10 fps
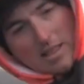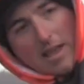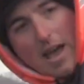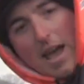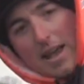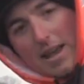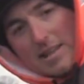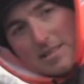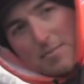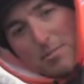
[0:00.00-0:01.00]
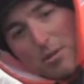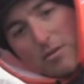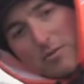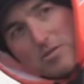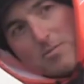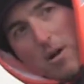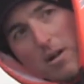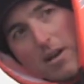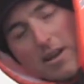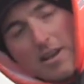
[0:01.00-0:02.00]
That is a beautiful
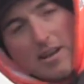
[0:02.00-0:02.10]
smallie.